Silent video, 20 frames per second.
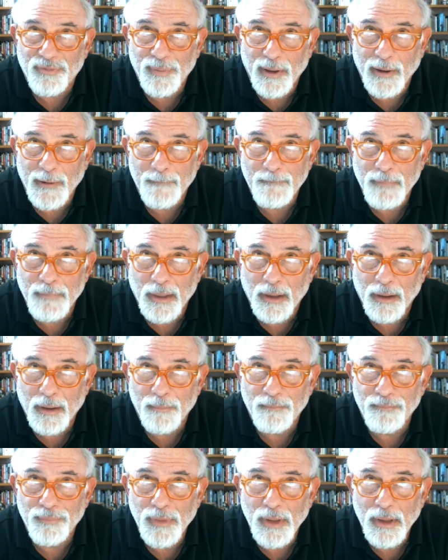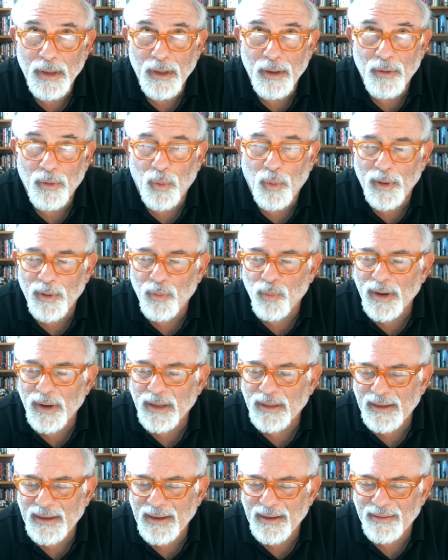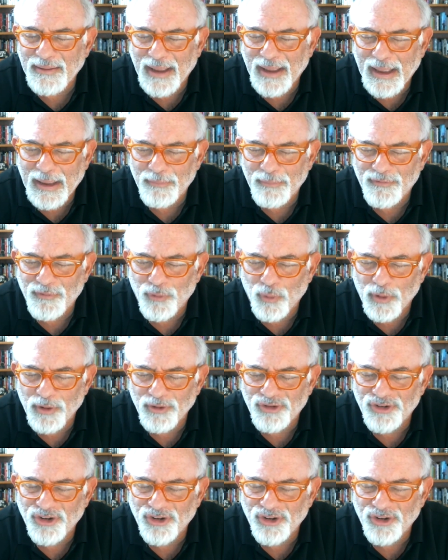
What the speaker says: but what we really need to aim for is,